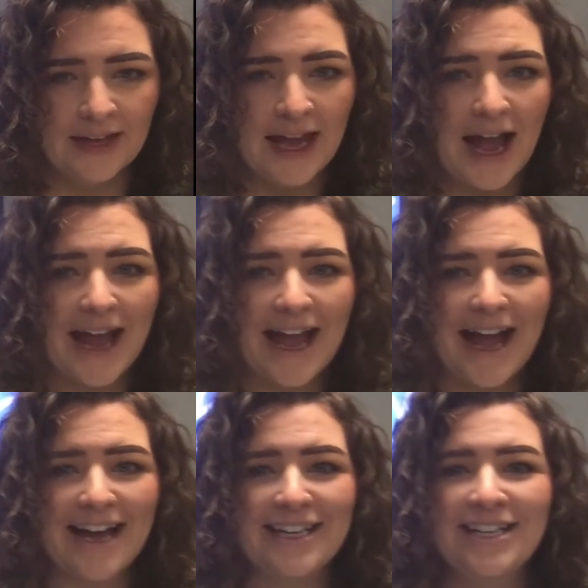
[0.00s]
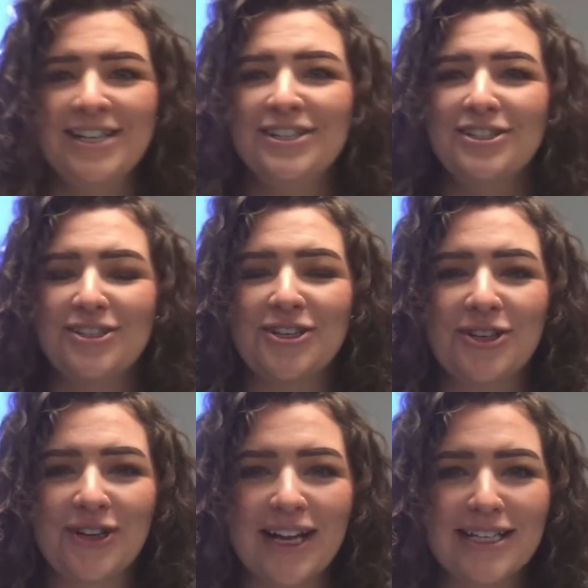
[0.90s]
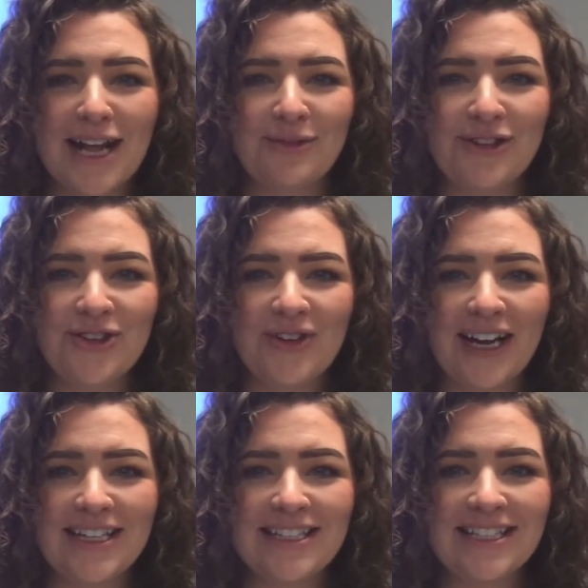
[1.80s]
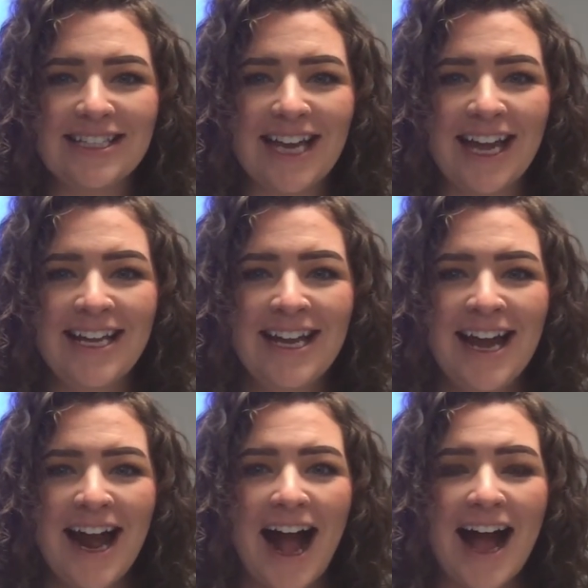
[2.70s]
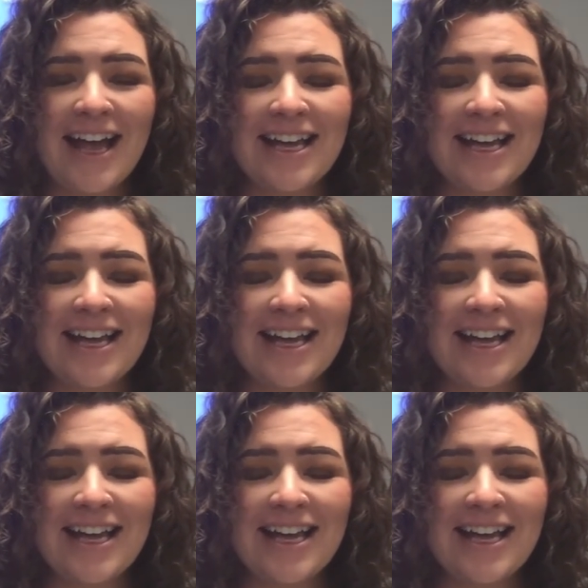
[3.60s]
I had such a great time with you guys today. I